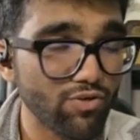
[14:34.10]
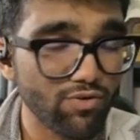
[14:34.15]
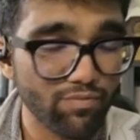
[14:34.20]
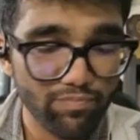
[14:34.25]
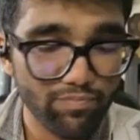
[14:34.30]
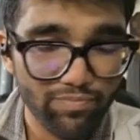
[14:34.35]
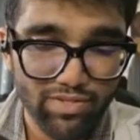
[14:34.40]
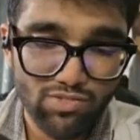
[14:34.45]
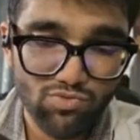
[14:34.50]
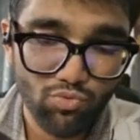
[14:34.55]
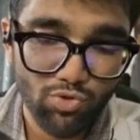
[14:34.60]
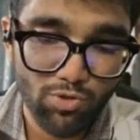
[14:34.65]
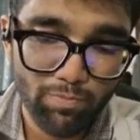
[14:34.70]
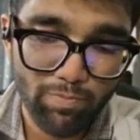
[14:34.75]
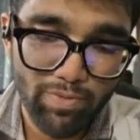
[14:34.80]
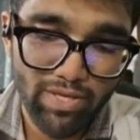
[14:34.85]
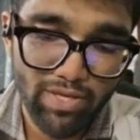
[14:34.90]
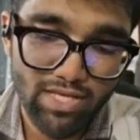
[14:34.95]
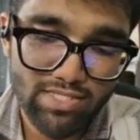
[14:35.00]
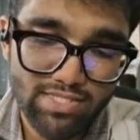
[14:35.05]
this would
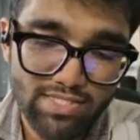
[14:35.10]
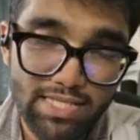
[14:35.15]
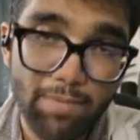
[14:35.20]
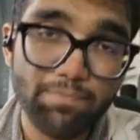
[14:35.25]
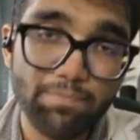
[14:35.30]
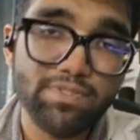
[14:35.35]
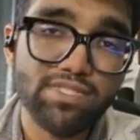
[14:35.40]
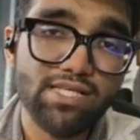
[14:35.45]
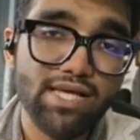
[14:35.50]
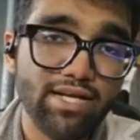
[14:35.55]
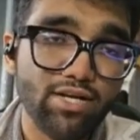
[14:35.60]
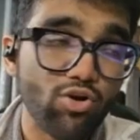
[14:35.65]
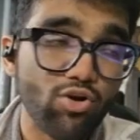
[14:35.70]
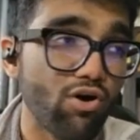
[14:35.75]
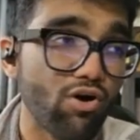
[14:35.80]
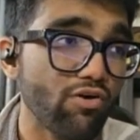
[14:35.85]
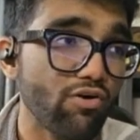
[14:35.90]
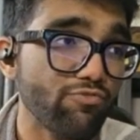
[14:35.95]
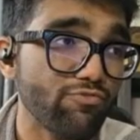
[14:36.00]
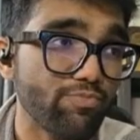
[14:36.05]
be a subset
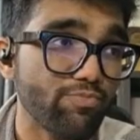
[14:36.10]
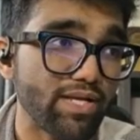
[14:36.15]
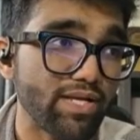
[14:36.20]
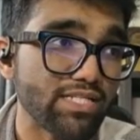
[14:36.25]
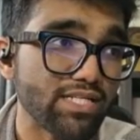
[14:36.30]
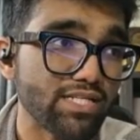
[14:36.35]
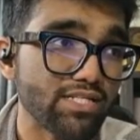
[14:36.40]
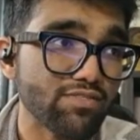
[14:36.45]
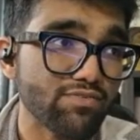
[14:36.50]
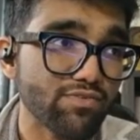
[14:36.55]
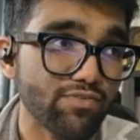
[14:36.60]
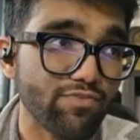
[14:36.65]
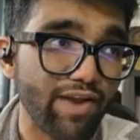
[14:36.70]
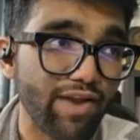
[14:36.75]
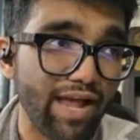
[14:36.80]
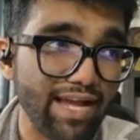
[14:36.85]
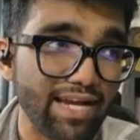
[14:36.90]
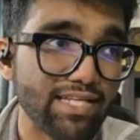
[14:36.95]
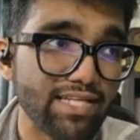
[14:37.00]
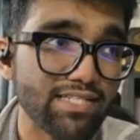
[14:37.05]
of patients with
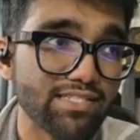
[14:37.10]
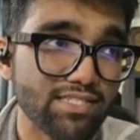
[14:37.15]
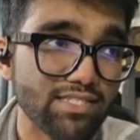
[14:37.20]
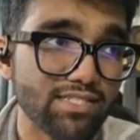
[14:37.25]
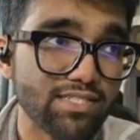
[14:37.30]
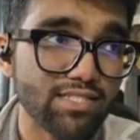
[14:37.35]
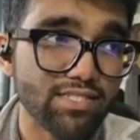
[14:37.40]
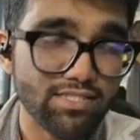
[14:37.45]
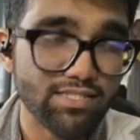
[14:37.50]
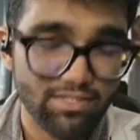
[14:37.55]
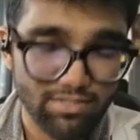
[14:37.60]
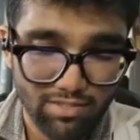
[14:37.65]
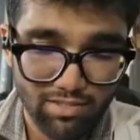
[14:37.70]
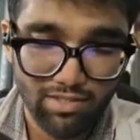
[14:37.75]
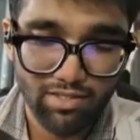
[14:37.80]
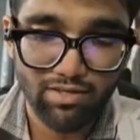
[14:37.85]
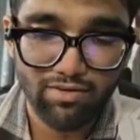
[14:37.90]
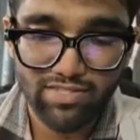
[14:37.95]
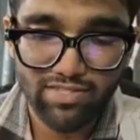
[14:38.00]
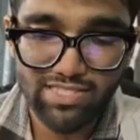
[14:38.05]
Franklin's disease,
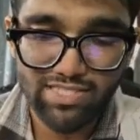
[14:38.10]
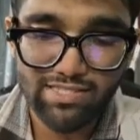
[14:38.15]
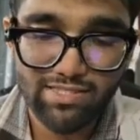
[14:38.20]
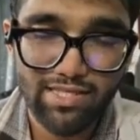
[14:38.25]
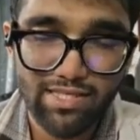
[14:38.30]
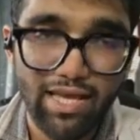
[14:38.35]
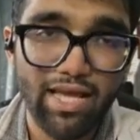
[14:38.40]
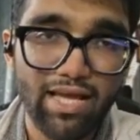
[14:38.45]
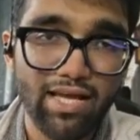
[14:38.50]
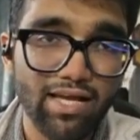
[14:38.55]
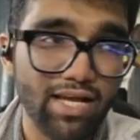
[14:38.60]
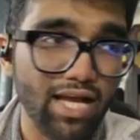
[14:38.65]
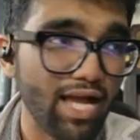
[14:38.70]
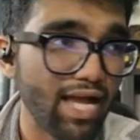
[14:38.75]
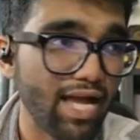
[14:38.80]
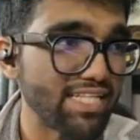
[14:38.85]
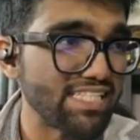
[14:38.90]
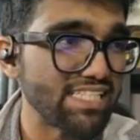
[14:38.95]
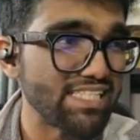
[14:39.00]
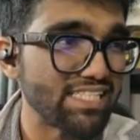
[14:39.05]
which is
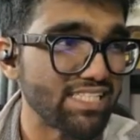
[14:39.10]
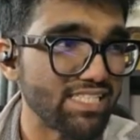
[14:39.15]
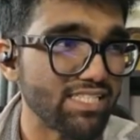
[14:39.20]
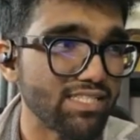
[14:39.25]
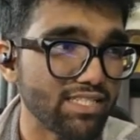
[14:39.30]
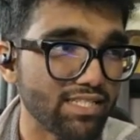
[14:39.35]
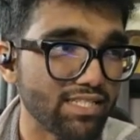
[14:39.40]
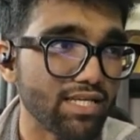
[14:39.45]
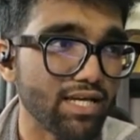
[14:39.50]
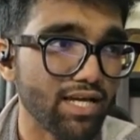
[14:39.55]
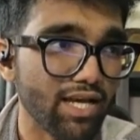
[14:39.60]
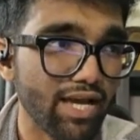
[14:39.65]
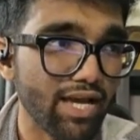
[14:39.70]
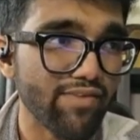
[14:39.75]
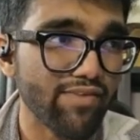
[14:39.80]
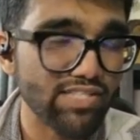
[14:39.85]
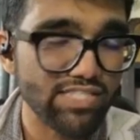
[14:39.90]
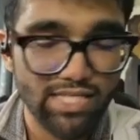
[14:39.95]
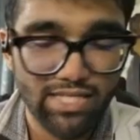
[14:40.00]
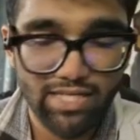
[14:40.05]
IgG
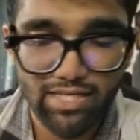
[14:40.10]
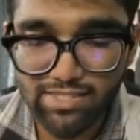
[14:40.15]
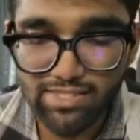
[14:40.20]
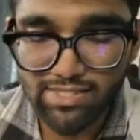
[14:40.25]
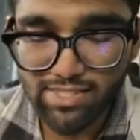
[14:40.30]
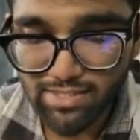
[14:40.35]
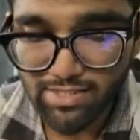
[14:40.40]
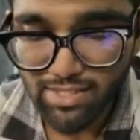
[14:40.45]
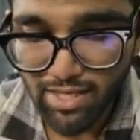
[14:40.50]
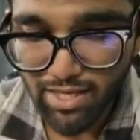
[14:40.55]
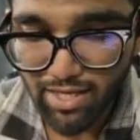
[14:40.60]
heavy chain disease.